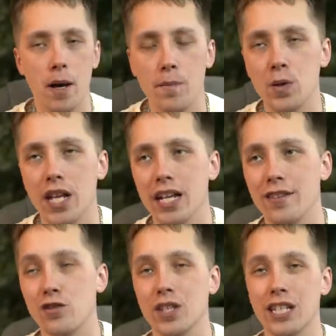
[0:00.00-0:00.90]
about Bodega
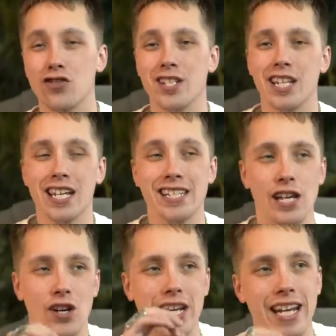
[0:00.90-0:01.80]
that's really interesting is
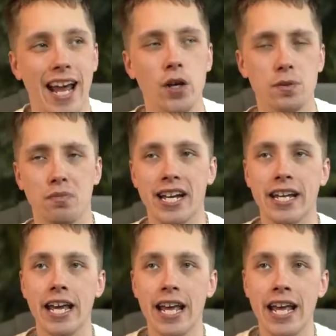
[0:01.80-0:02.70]
their in-house
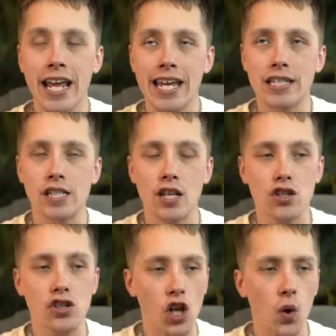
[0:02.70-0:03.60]
brand is
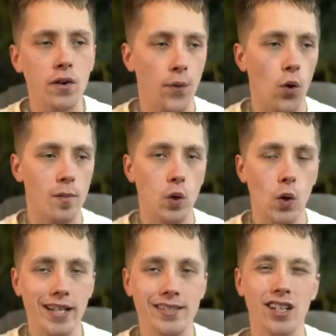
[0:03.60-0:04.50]
so
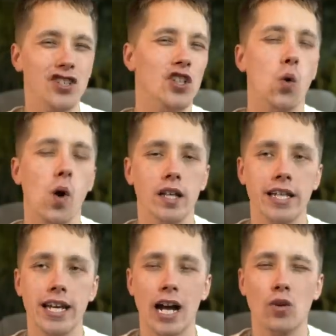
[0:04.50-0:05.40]
affordable and such good
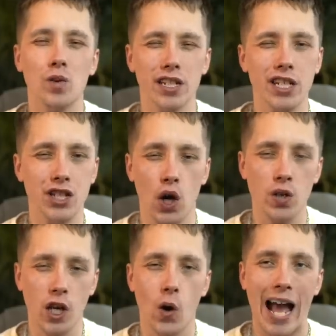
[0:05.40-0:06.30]
quality, I really
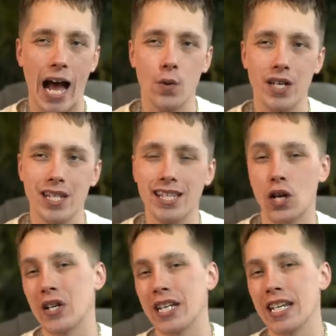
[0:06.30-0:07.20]
don't know how they
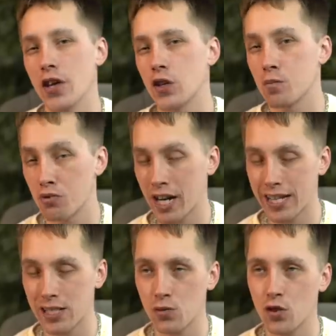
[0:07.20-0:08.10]
sell any other
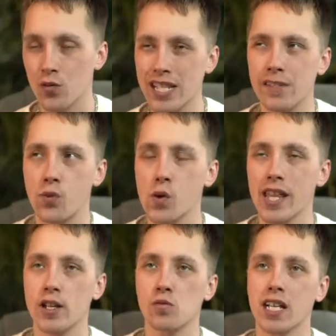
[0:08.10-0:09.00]
brands. And the reason for
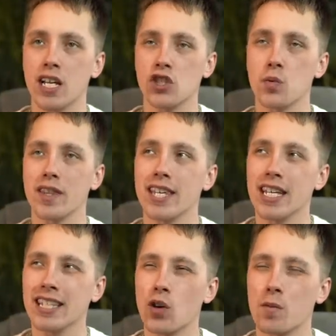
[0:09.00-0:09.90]
that is because you would
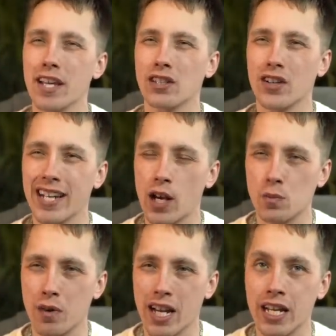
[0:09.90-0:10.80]
think they would make their
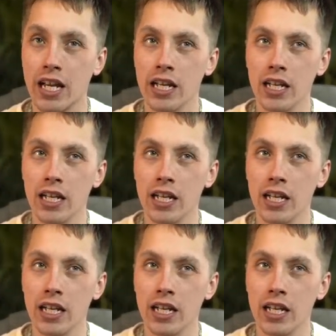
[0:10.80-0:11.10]
in-house brand